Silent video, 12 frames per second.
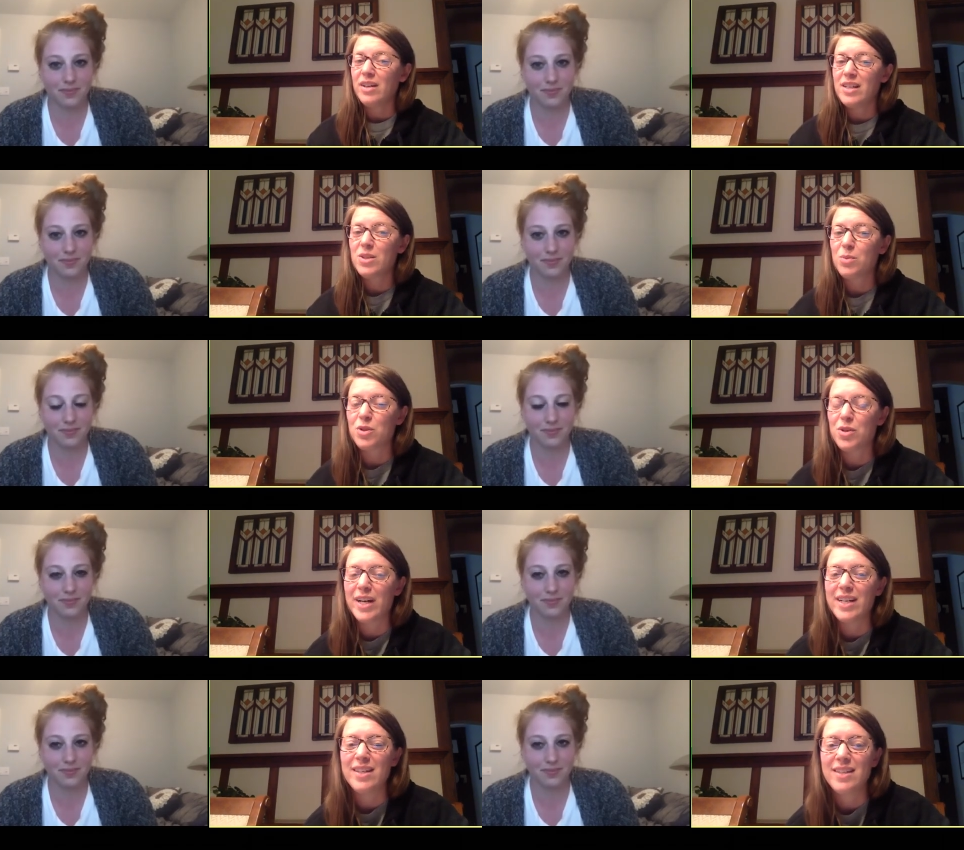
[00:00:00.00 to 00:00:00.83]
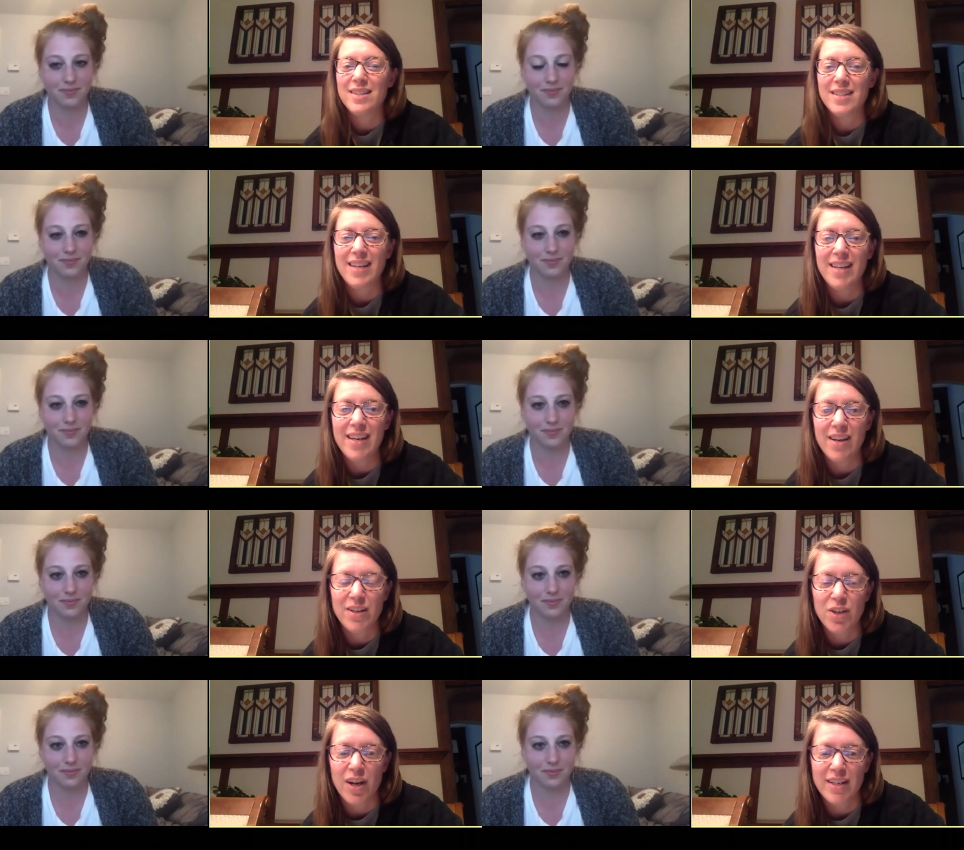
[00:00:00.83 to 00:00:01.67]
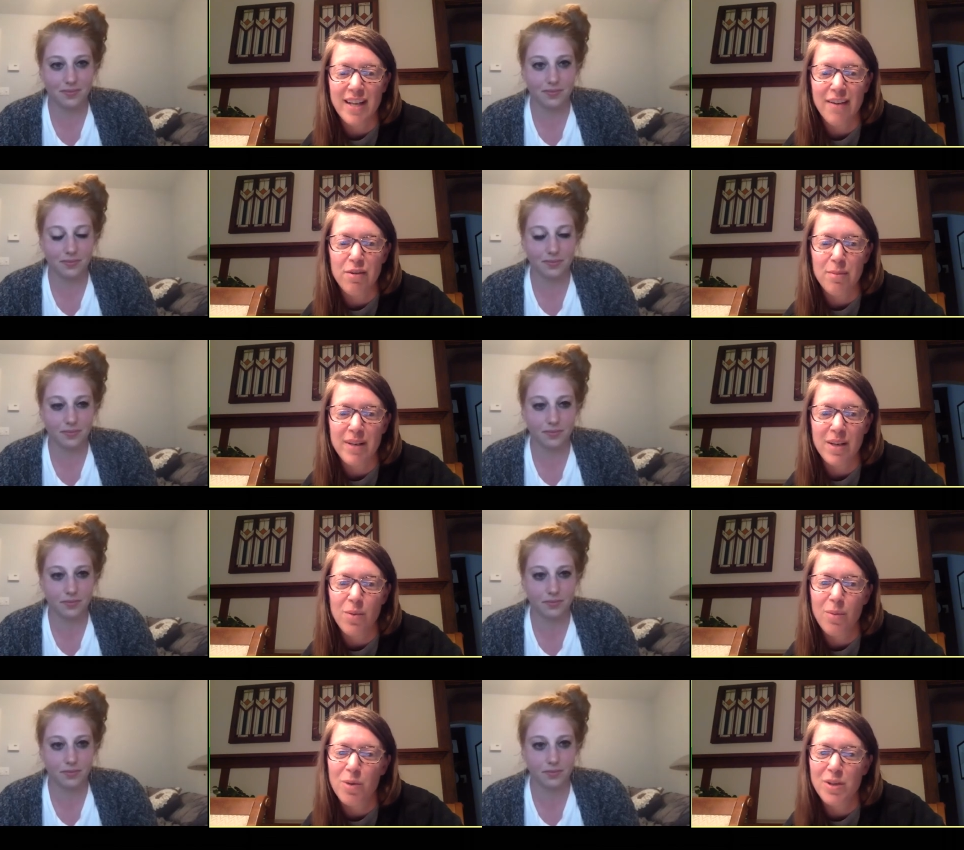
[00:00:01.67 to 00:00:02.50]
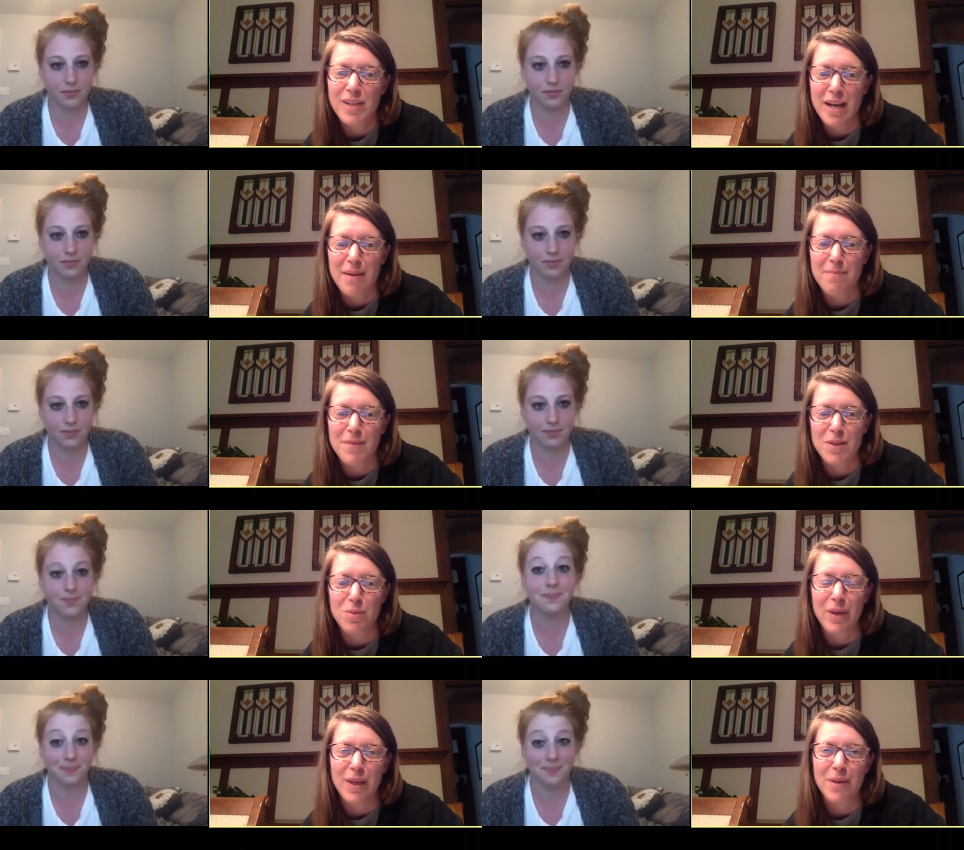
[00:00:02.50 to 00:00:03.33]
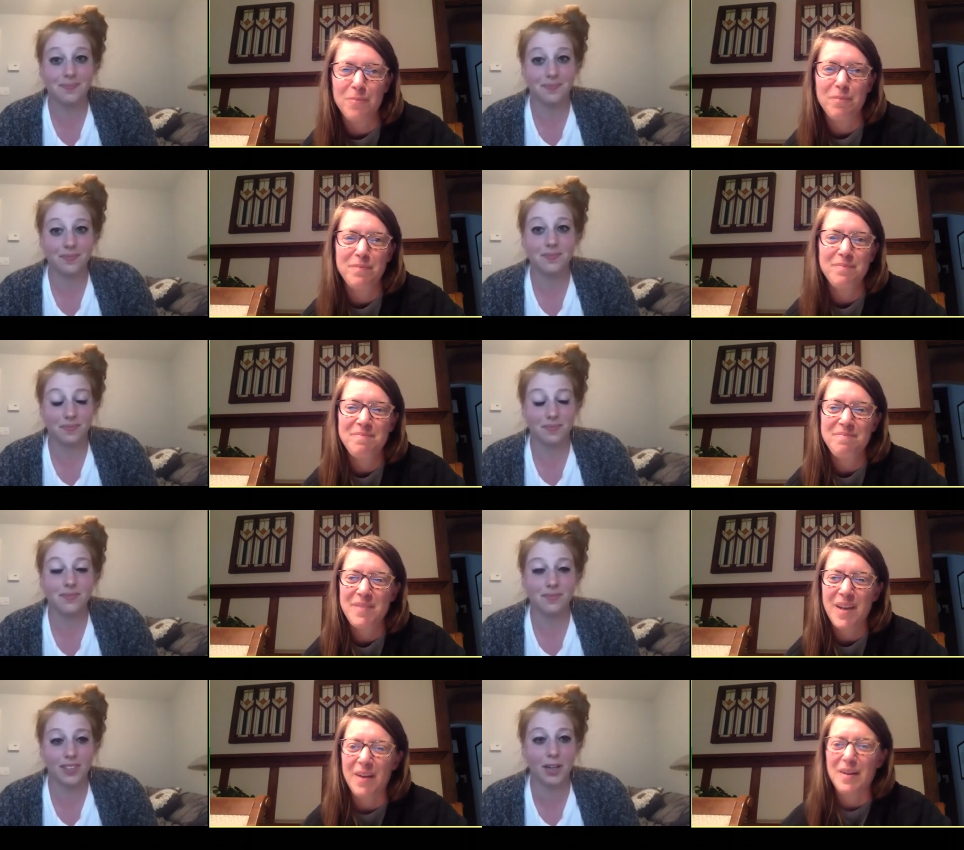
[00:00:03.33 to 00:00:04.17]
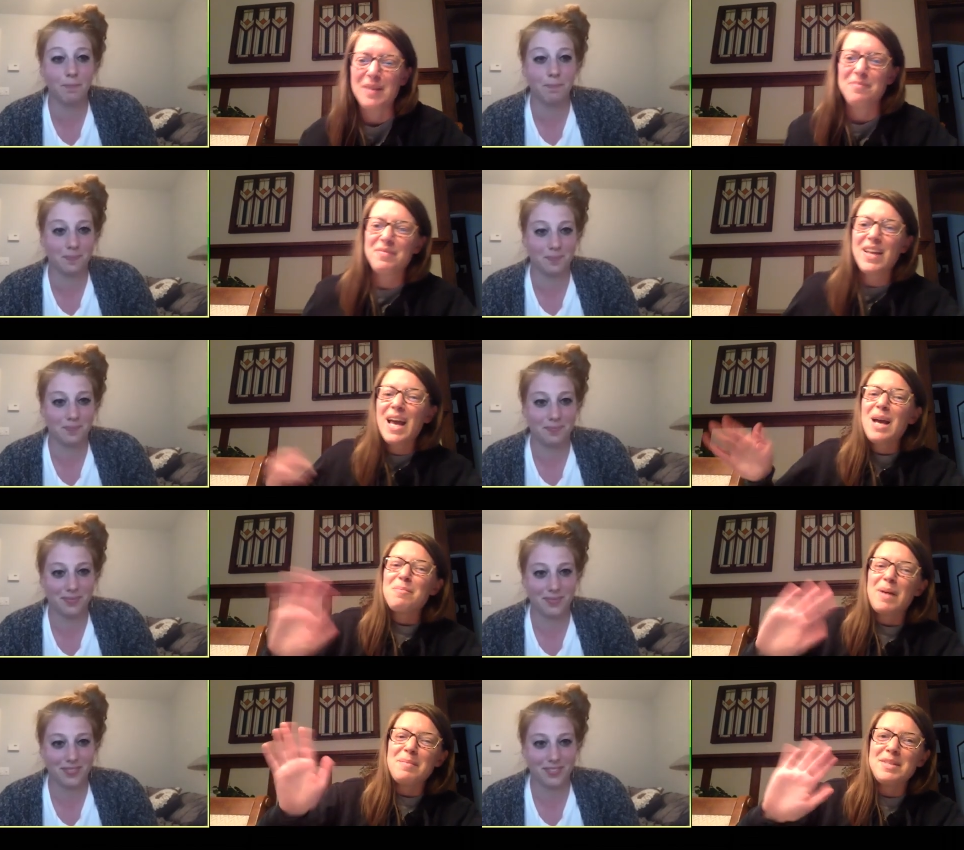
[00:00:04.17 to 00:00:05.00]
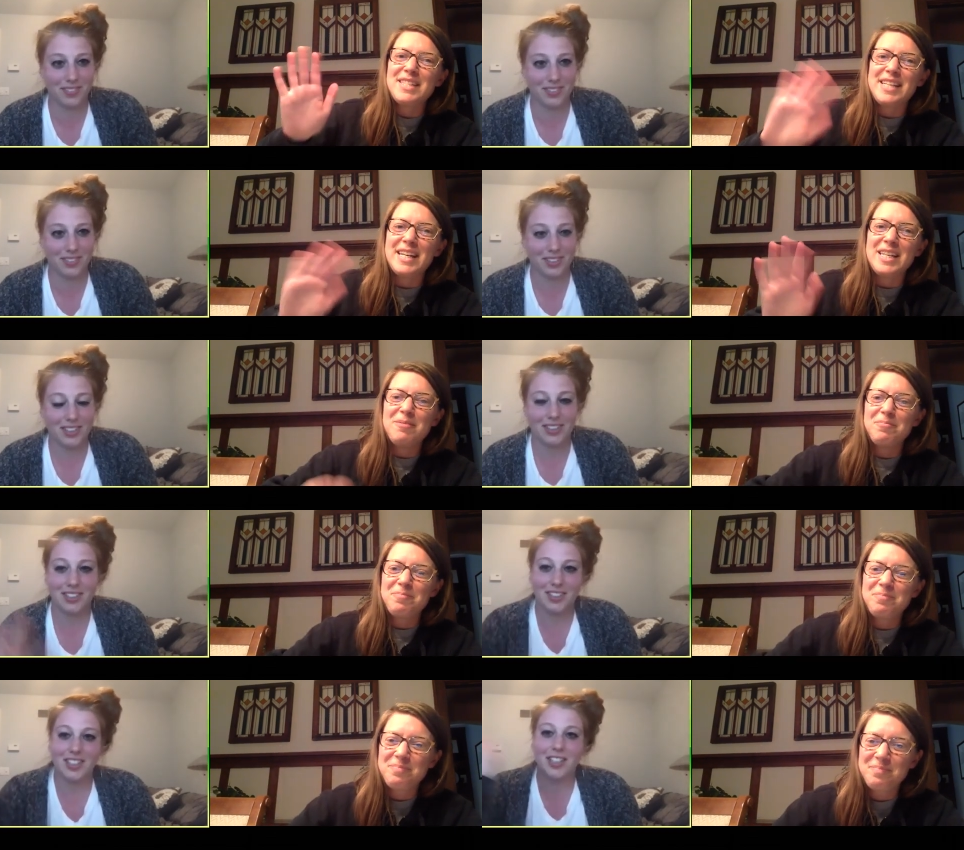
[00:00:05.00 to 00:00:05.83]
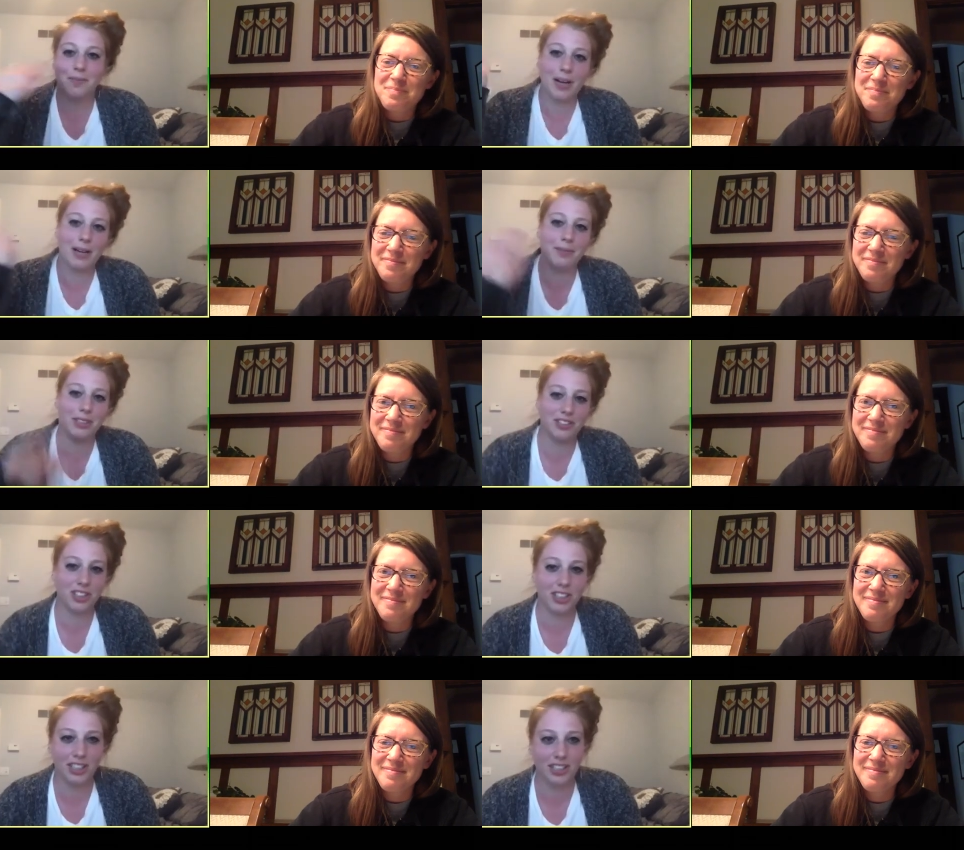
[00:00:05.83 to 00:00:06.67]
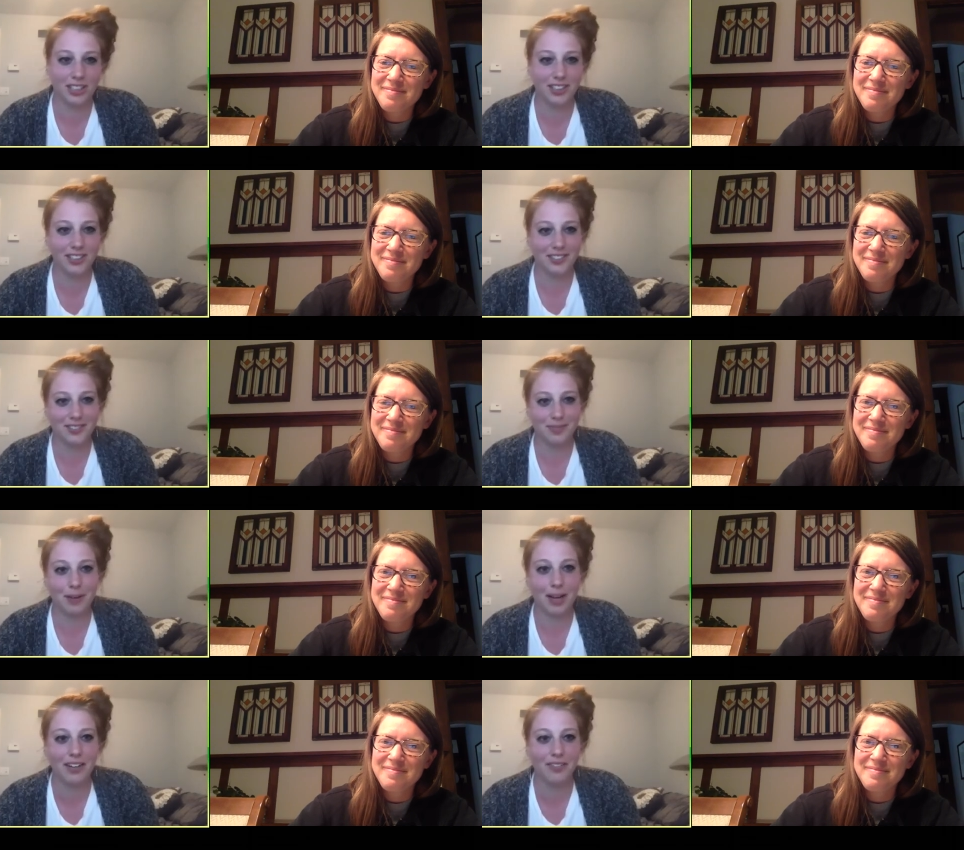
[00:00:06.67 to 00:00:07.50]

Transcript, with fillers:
Speaker 1: us. We're trying to see and talk to everybody one more time this week. All right. Yep. Bye, Miss Danny.
Speaker 2: Bye, Miss Jenny. Bye,